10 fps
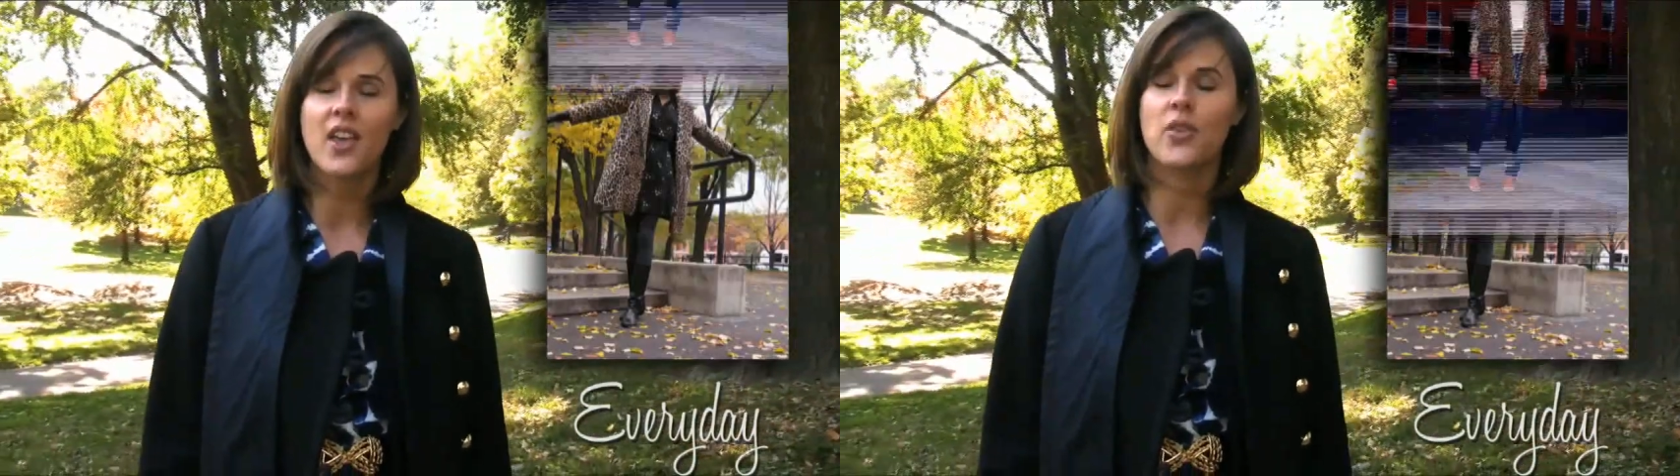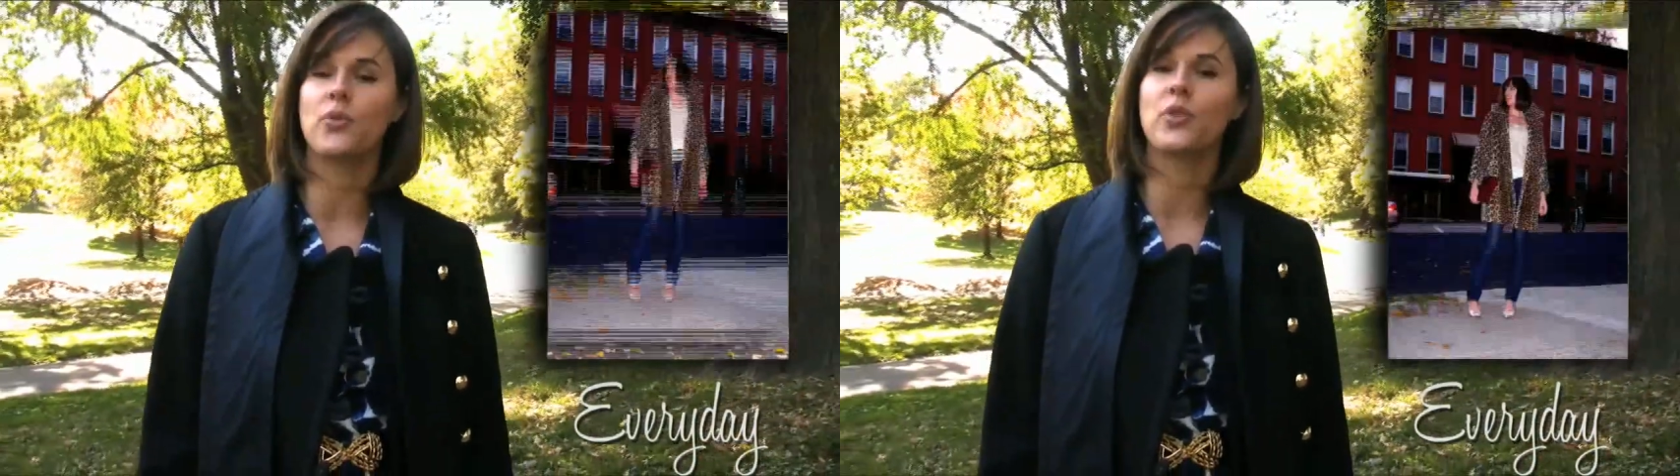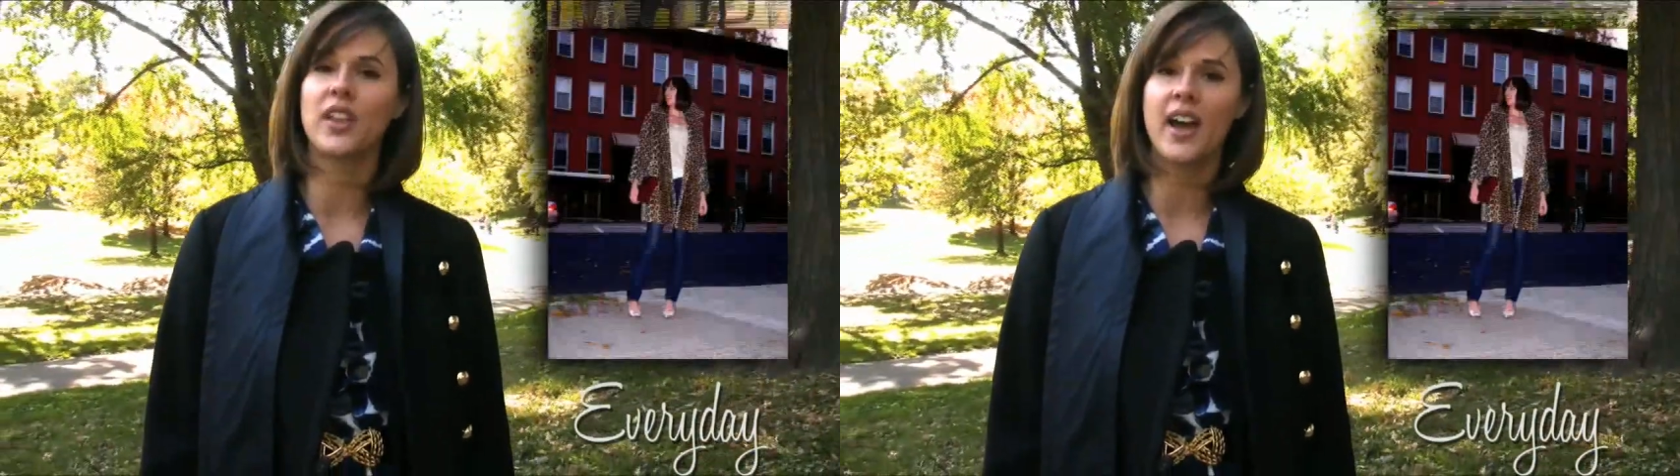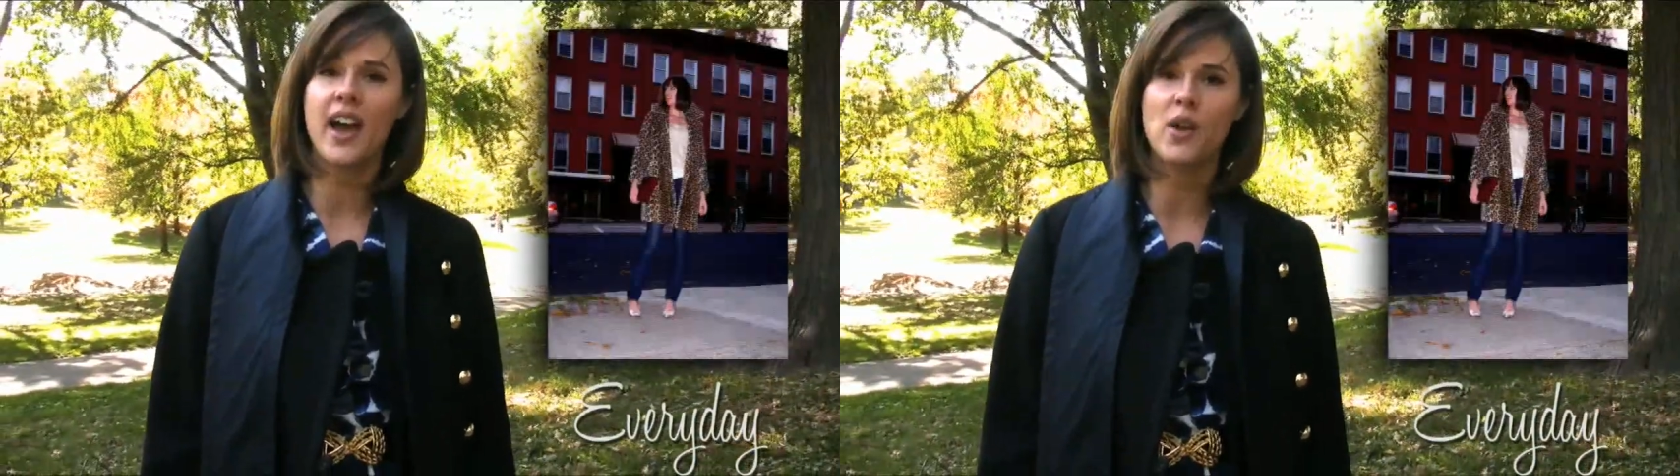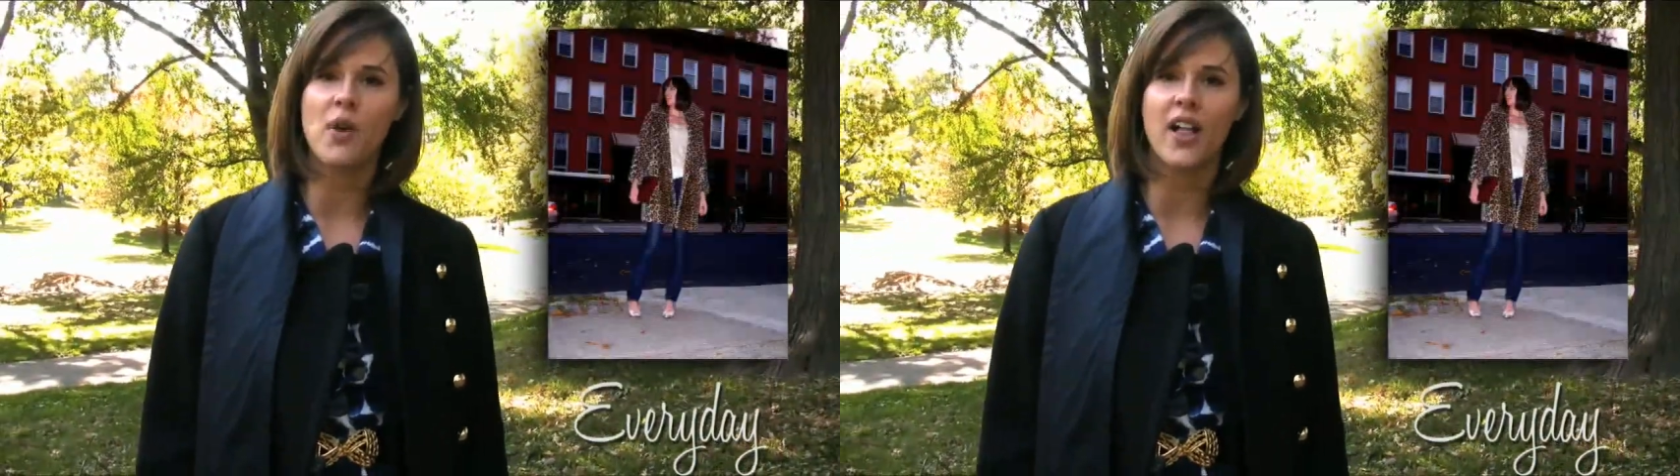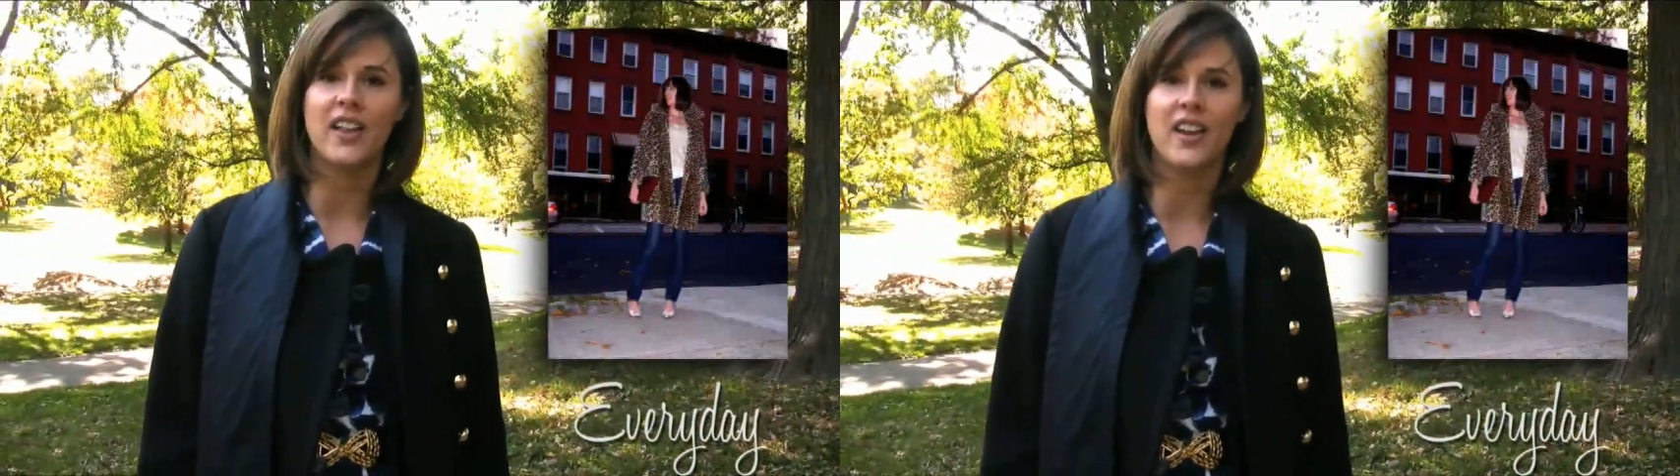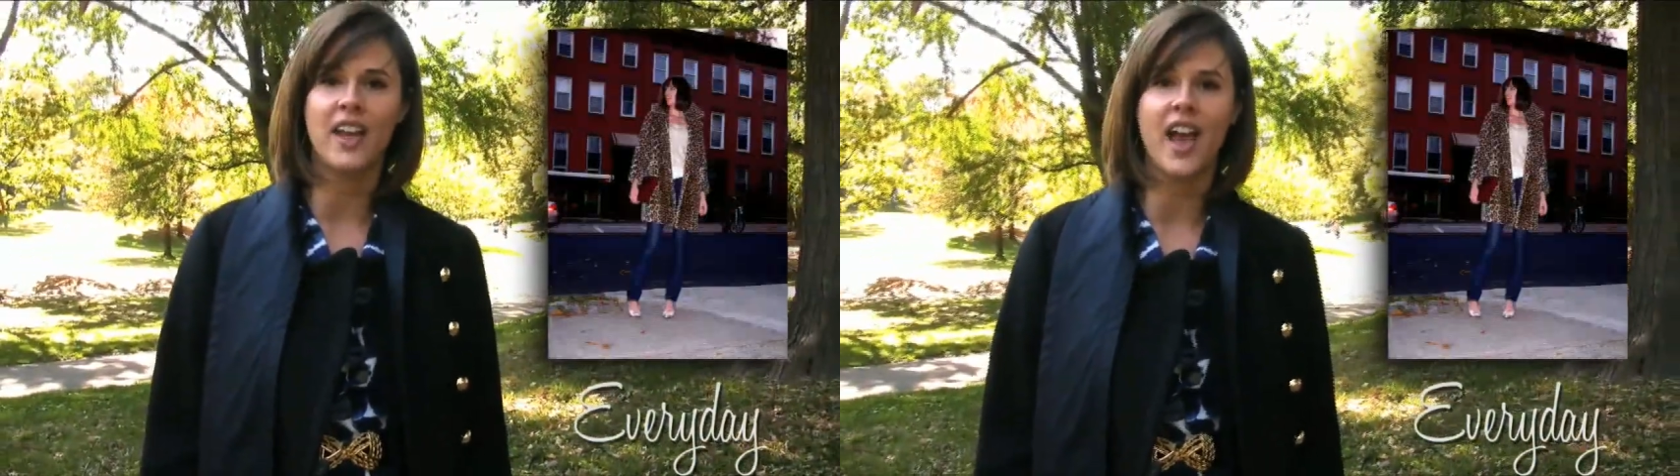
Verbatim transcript: they're really high quality,